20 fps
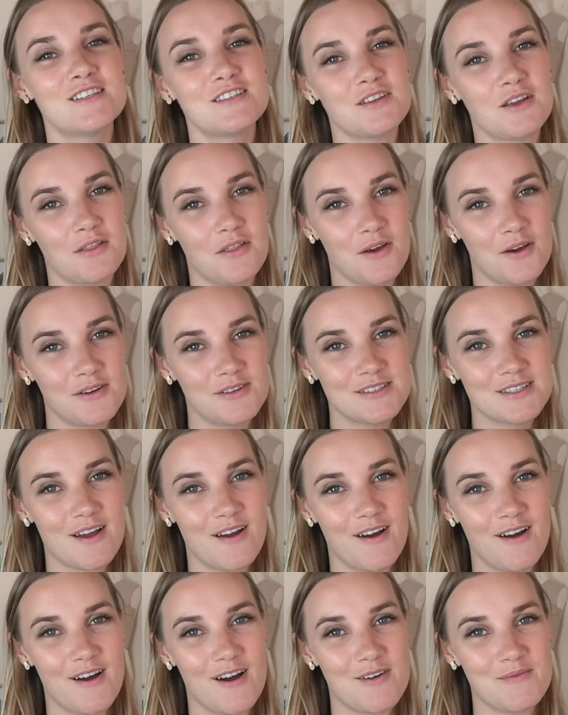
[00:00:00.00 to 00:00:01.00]
So those
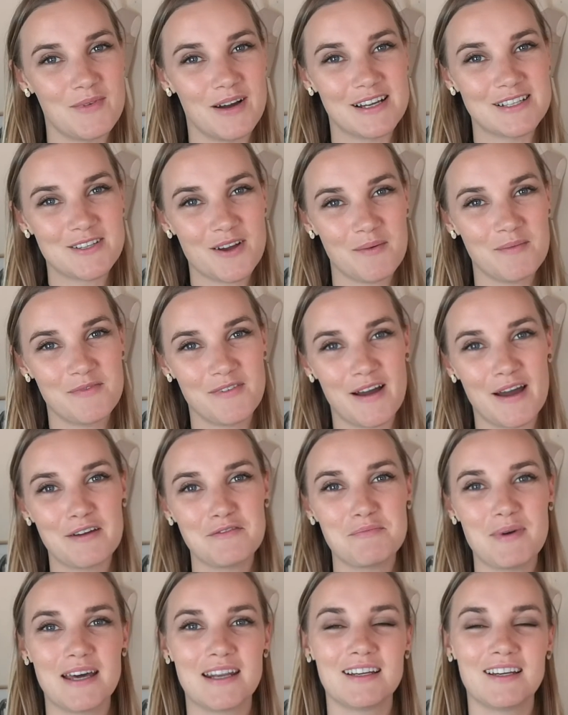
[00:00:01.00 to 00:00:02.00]
are my top
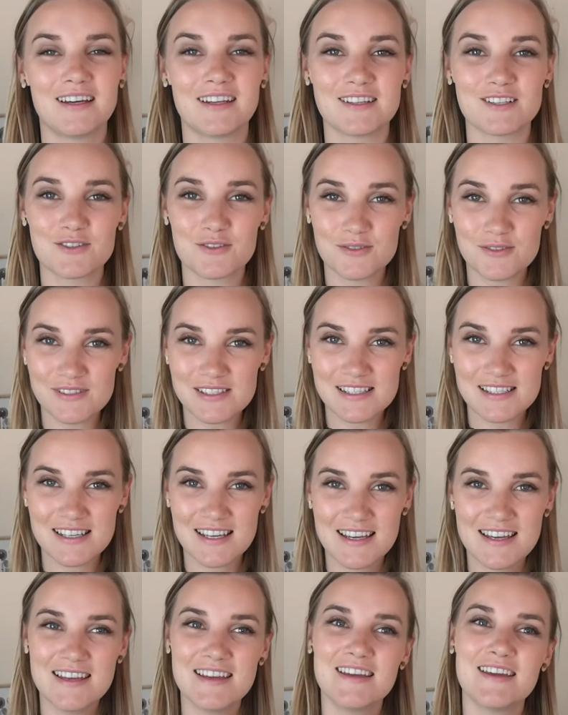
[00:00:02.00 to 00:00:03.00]
5 pattern cutting tools.
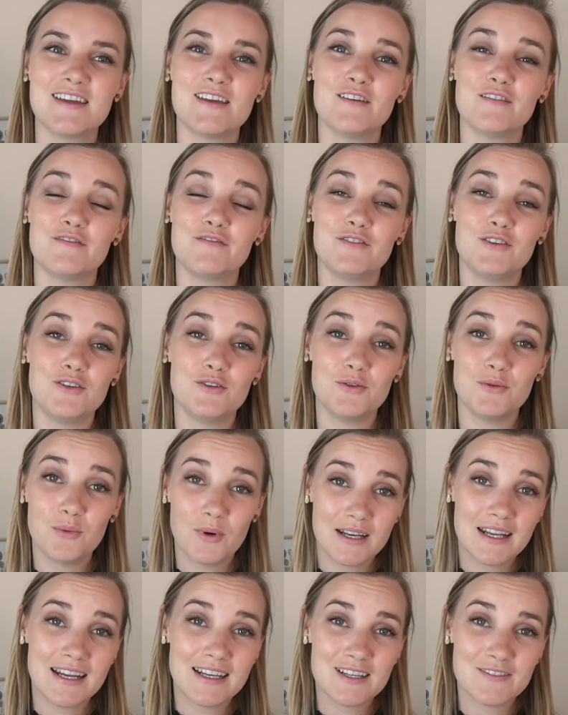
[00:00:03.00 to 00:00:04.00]
If you
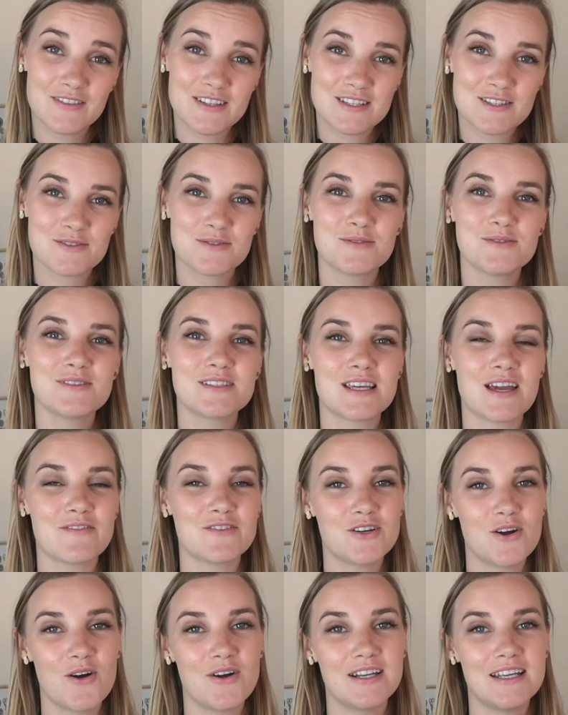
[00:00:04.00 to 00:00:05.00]
want any of these tools, you
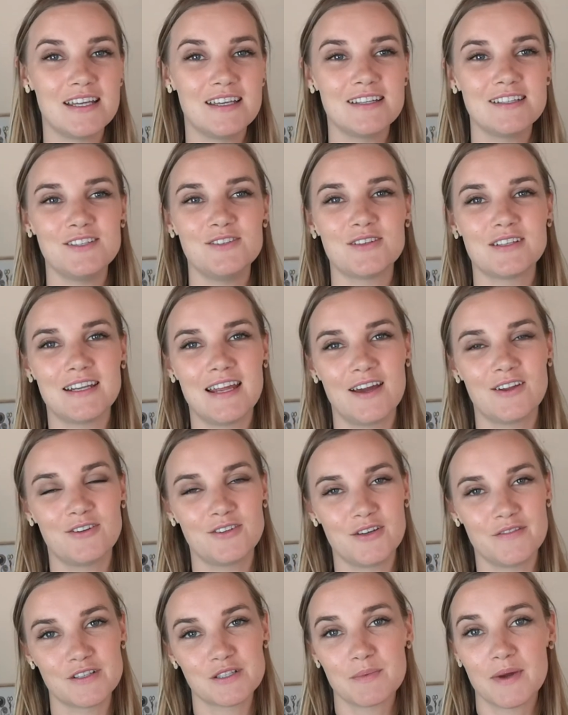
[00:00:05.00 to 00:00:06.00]
haven't got any, you can head
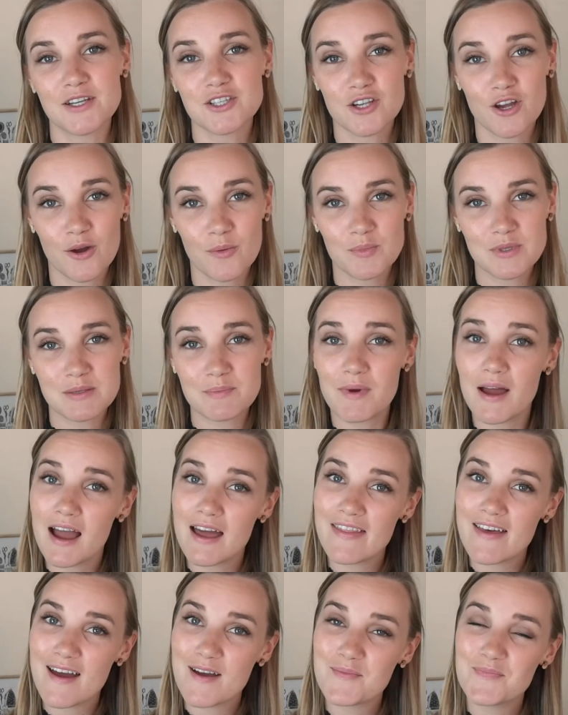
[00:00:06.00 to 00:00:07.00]
on over to my shop to
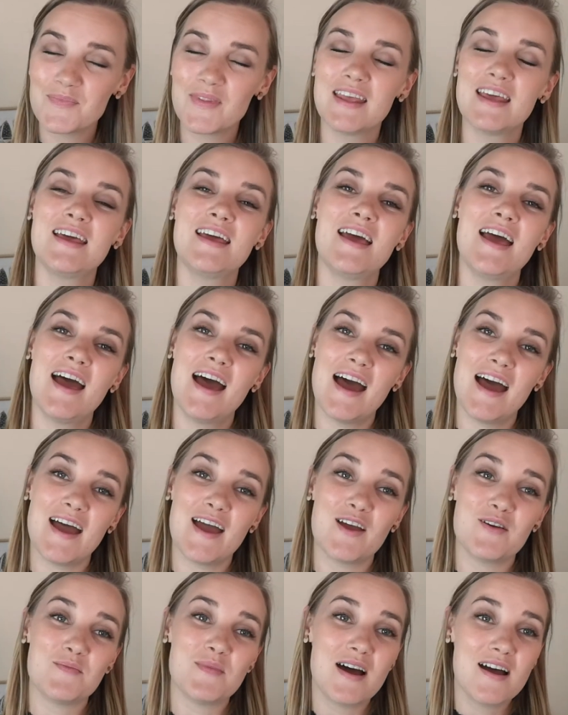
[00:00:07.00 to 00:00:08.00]
buy them.
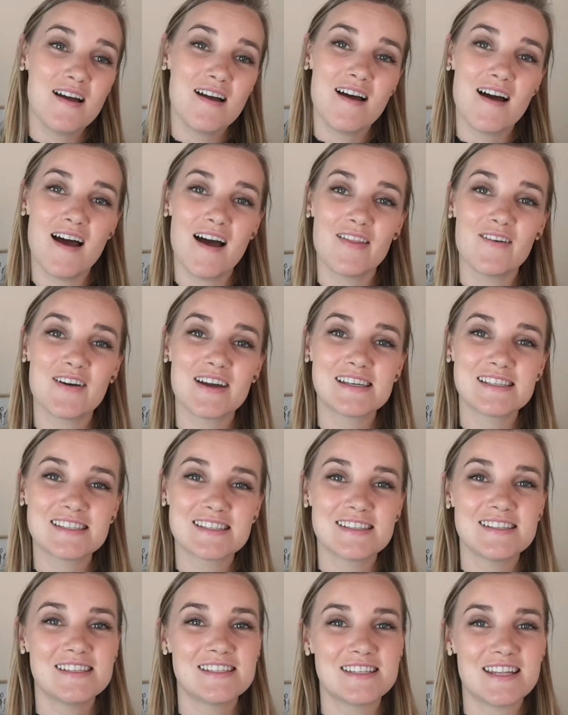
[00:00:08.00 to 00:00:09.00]

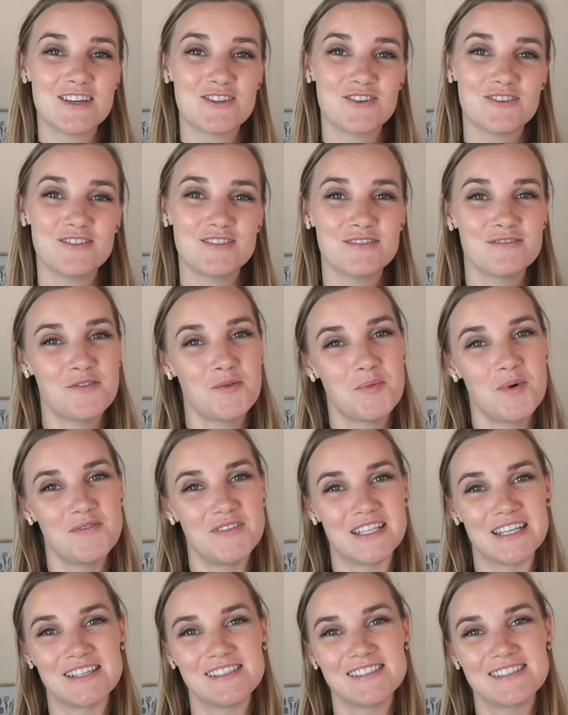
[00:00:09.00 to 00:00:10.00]
Otherwise, stay tuned for
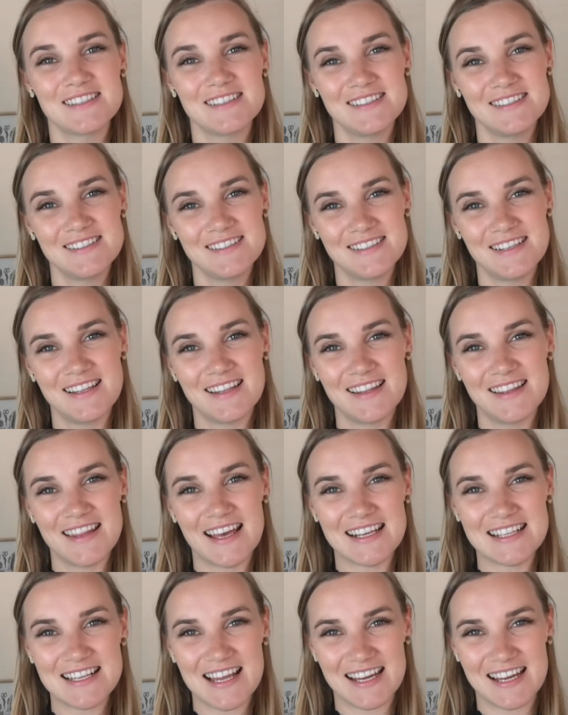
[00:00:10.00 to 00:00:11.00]
more videos. Thanks,